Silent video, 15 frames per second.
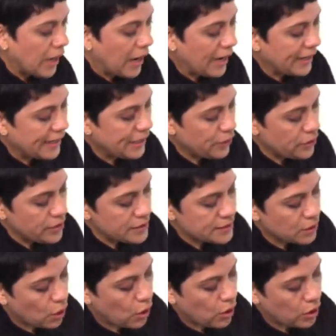I hear this
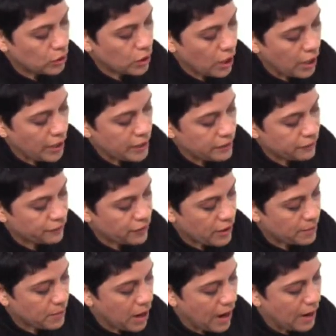a lot
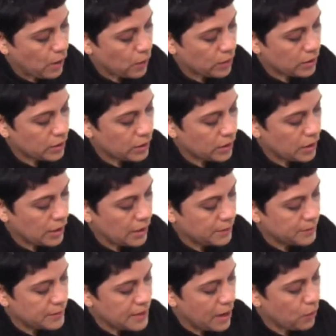from our
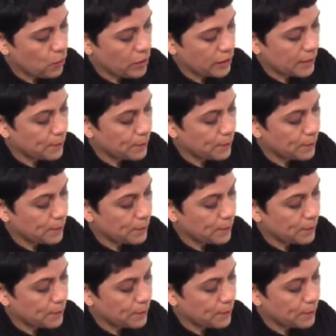network,